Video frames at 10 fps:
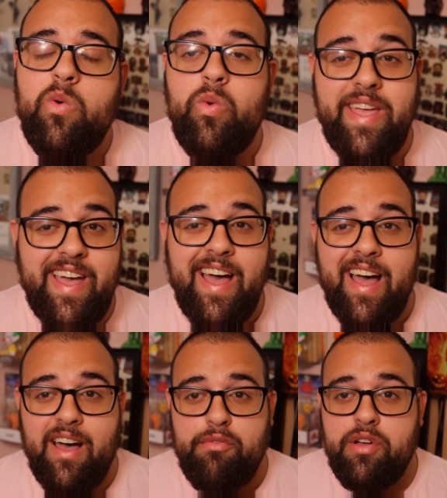We
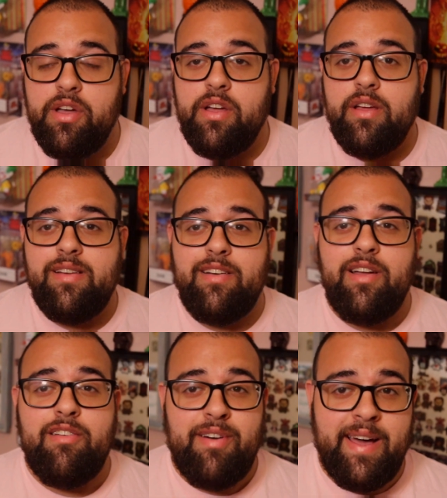have,
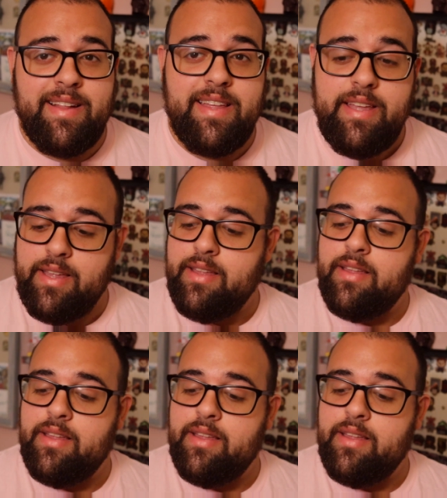finally, I